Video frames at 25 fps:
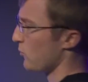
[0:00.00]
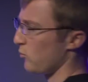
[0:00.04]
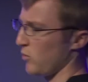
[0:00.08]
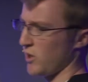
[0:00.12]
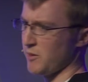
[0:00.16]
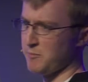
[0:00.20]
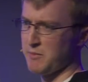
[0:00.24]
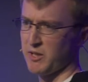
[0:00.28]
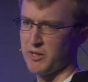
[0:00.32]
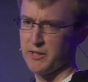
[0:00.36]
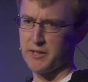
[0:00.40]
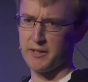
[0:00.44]

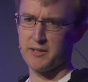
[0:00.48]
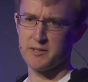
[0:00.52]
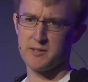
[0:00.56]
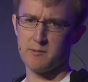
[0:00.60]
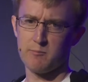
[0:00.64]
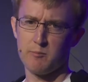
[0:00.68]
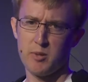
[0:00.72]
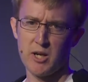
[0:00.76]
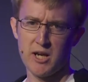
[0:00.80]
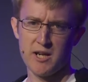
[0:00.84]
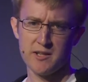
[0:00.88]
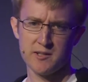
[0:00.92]
1 million is
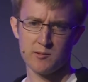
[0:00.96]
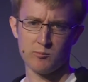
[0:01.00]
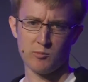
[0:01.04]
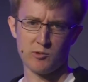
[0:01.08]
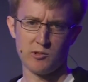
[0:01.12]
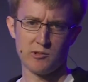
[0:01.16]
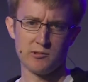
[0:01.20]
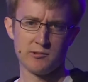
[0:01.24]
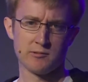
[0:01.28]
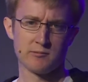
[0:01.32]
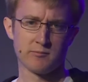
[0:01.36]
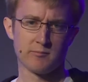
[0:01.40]

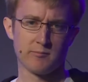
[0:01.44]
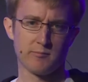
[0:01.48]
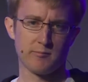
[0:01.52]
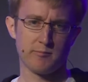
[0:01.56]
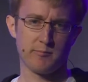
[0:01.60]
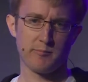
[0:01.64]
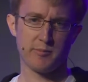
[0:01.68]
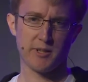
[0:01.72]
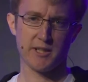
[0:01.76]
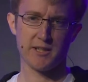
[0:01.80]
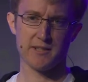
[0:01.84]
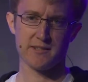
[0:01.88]
impossible,
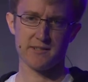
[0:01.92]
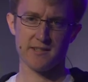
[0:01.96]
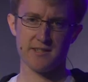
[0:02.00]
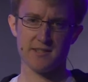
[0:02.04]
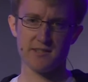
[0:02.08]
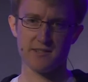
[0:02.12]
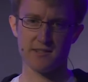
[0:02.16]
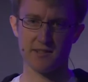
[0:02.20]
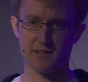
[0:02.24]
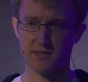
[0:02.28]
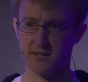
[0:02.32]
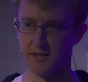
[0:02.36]
because this
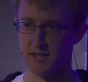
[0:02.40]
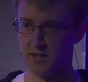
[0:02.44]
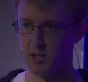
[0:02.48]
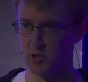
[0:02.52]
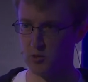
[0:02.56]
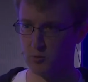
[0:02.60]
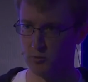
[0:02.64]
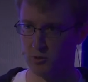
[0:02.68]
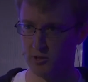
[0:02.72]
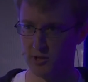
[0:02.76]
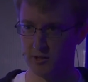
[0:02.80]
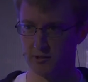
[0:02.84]
is the
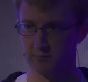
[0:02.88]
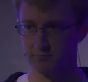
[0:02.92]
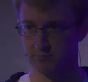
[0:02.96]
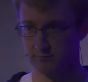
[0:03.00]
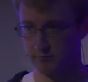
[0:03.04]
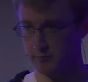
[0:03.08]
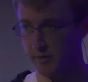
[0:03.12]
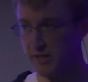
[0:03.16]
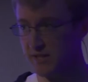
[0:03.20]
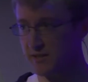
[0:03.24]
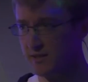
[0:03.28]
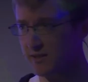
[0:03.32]
stage where
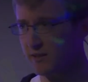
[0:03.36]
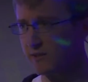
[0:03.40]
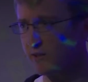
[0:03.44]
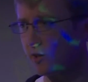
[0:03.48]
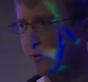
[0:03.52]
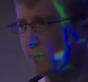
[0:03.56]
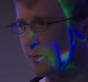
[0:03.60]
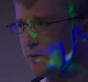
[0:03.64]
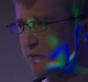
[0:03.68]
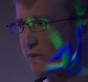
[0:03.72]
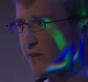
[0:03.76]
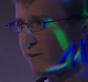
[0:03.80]
basically
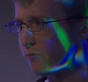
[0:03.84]
almost